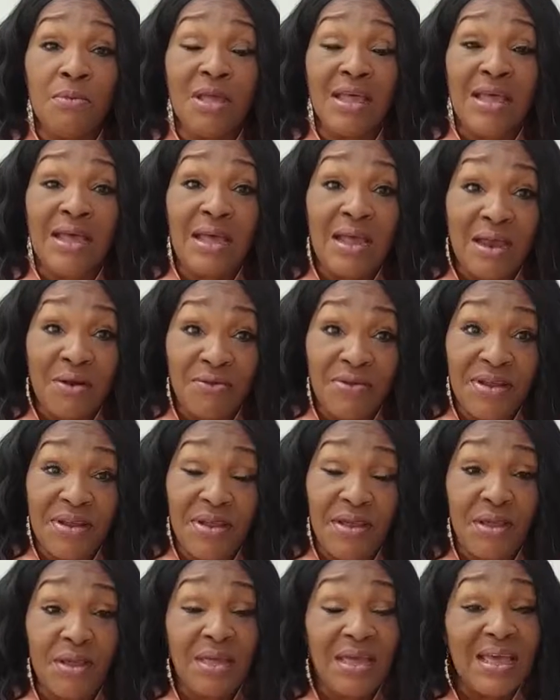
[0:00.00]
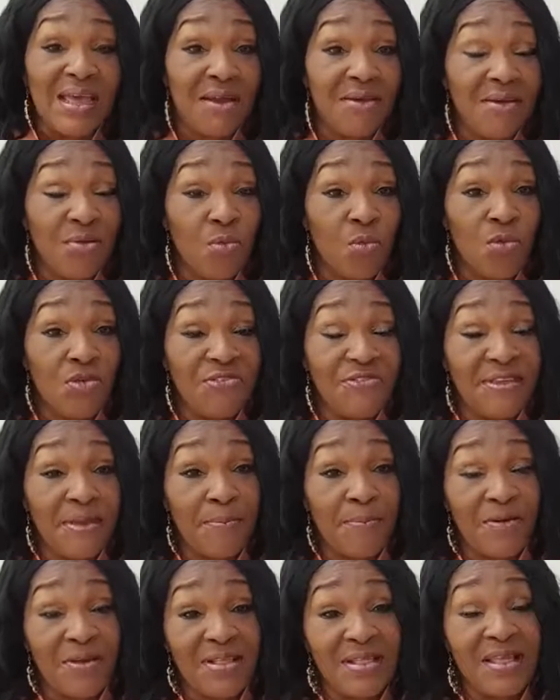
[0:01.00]
Harry. Harry was
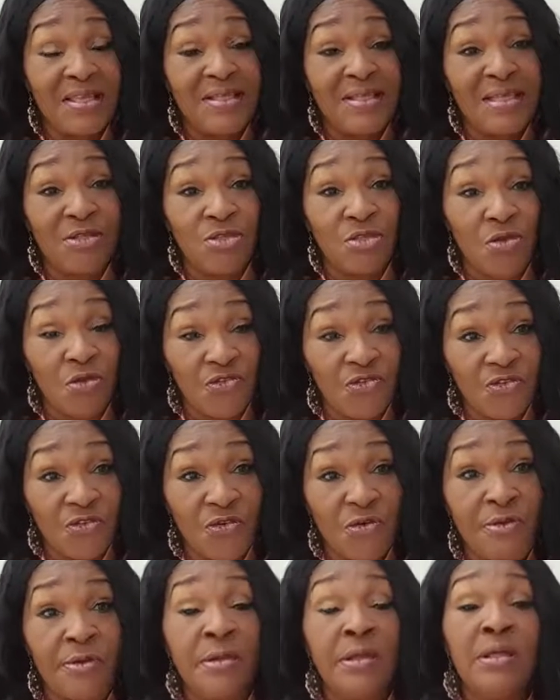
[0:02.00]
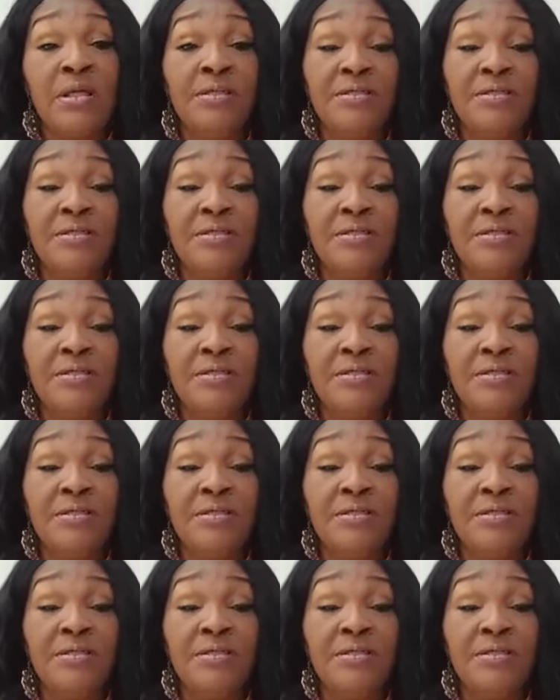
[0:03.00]
apparently the doctor,